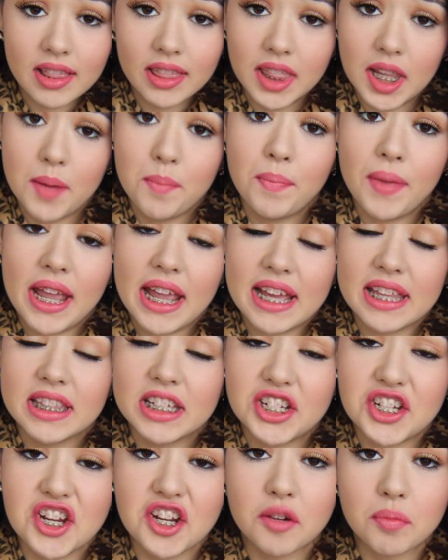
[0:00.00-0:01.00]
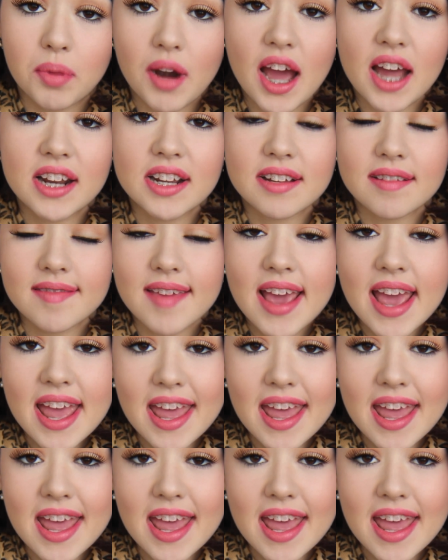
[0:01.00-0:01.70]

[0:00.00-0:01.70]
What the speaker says: lip and the cheek products,